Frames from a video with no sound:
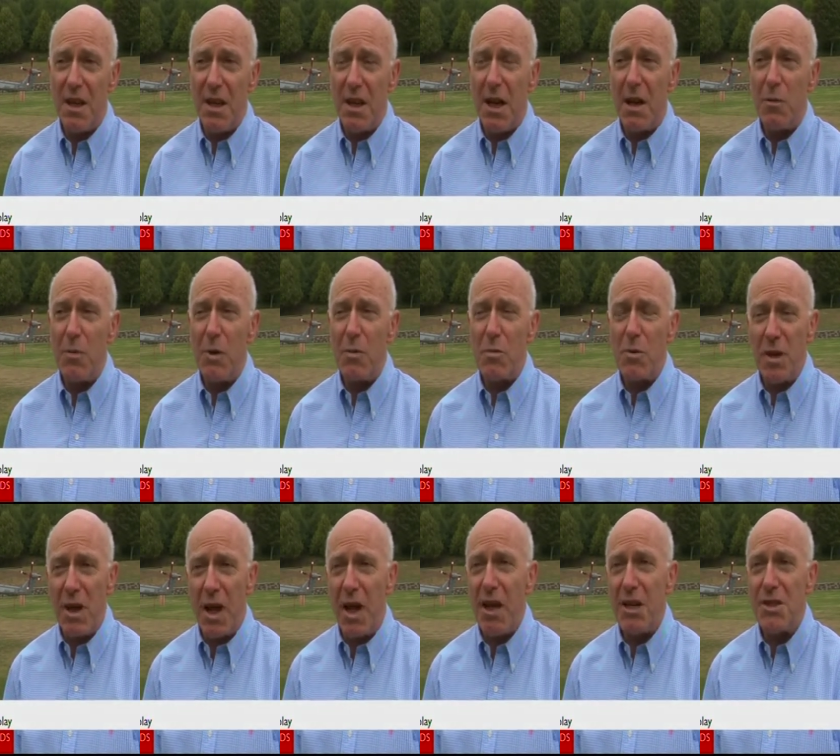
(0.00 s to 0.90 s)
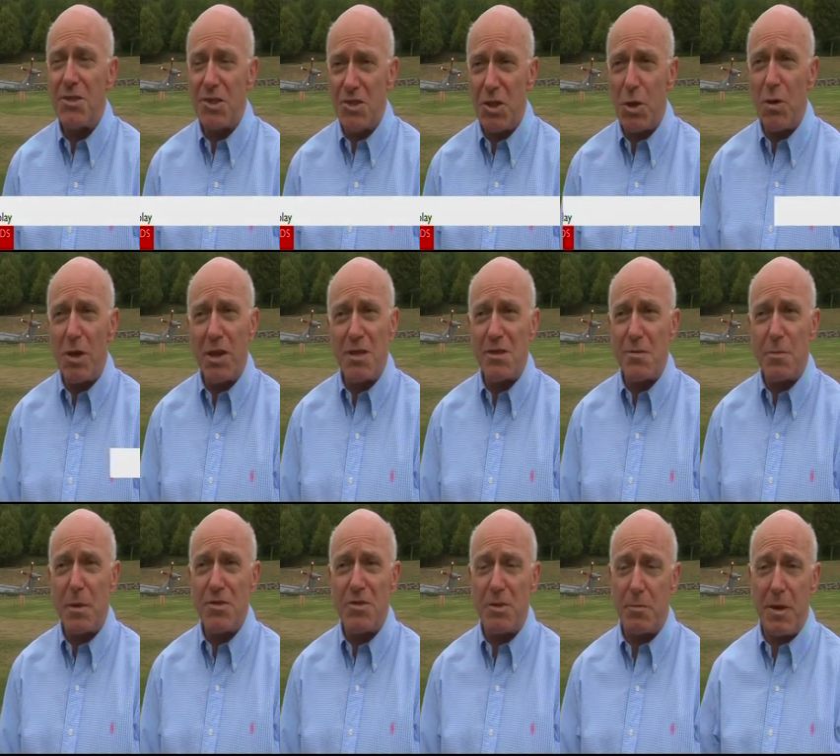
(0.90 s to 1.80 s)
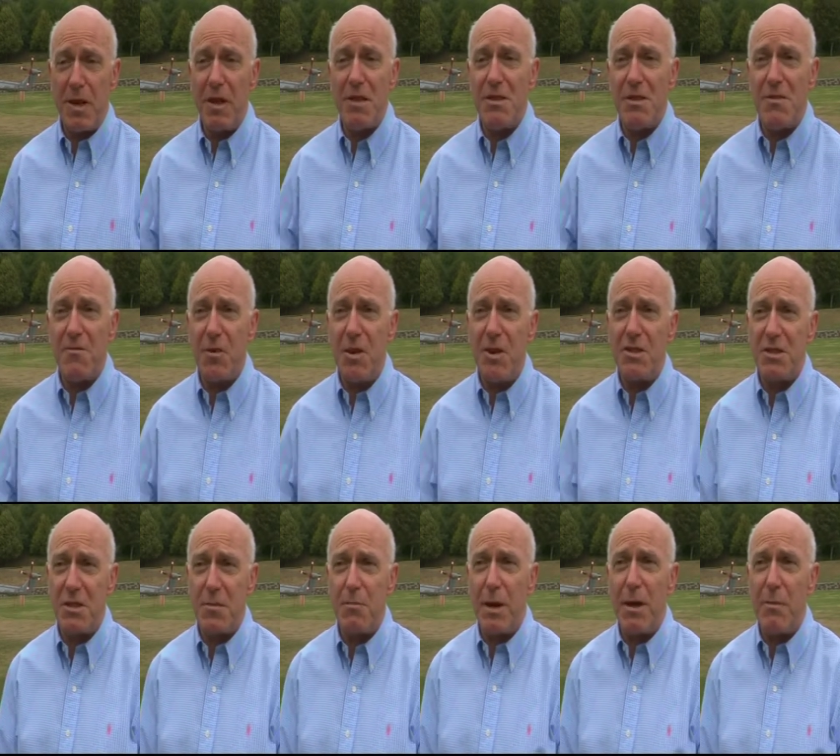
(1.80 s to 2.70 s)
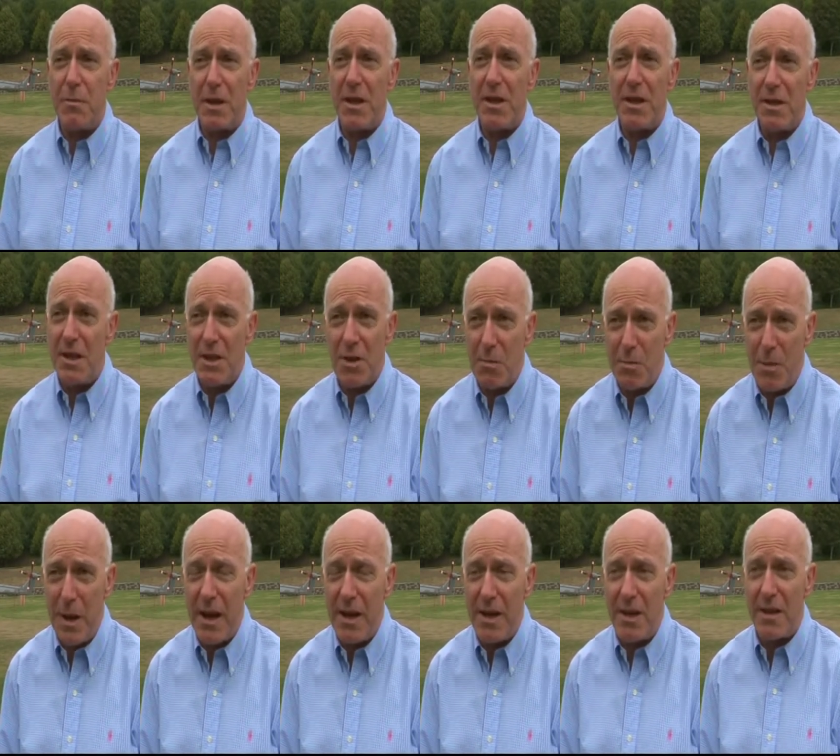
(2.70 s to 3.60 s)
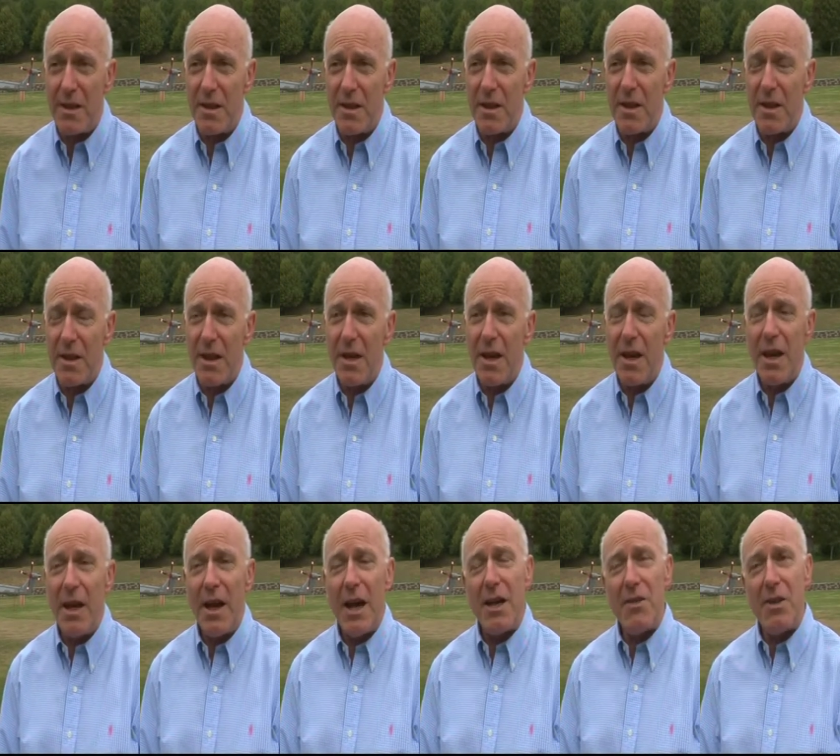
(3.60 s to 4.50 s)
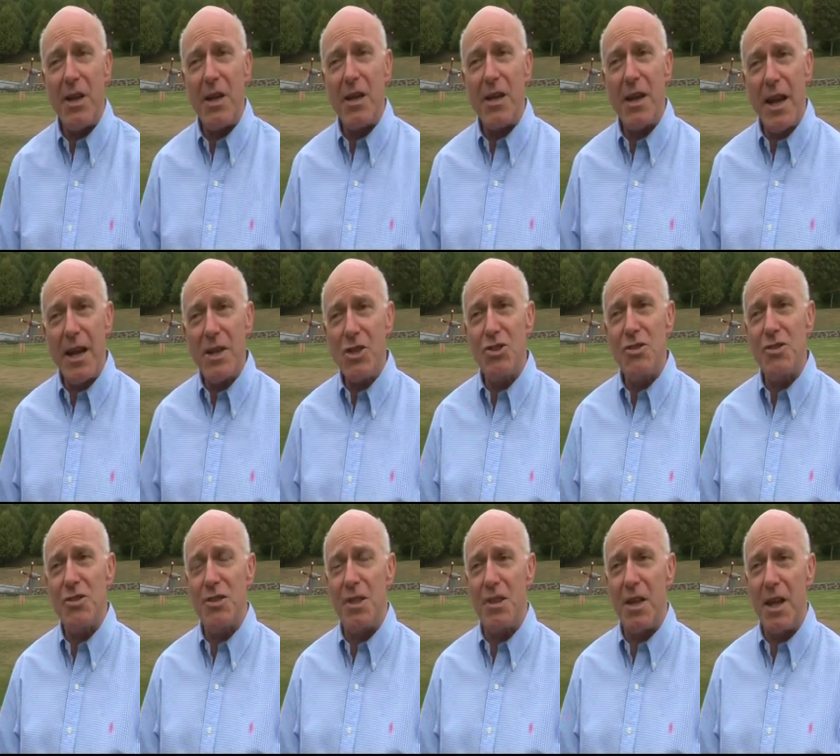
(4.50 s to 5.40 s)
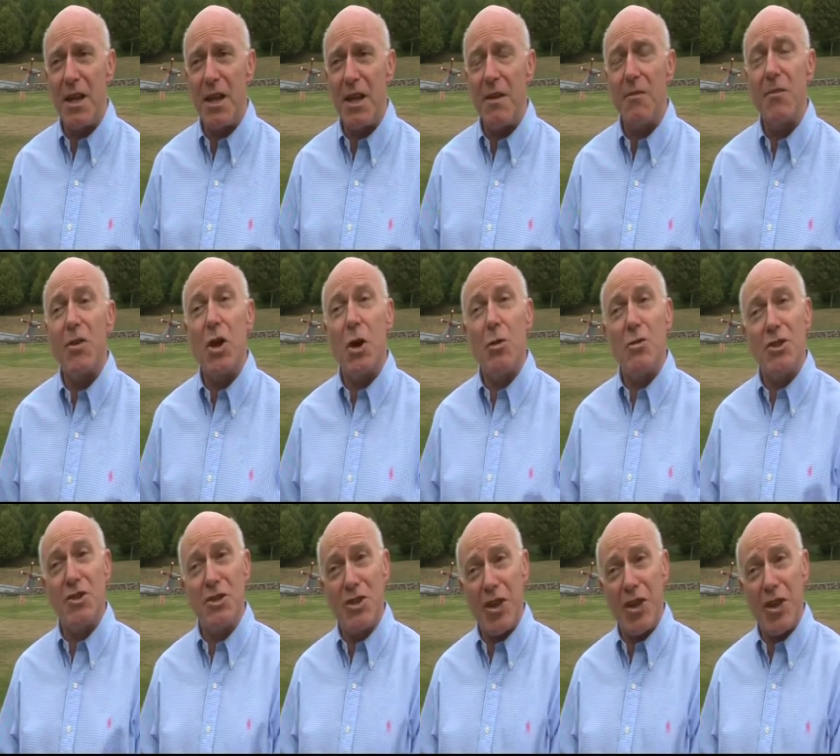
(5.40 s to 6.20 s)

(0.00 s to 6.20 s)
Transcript: And we rely solely on sponsorship because it's free to the public and they don't pay anything. And the collections that they give go to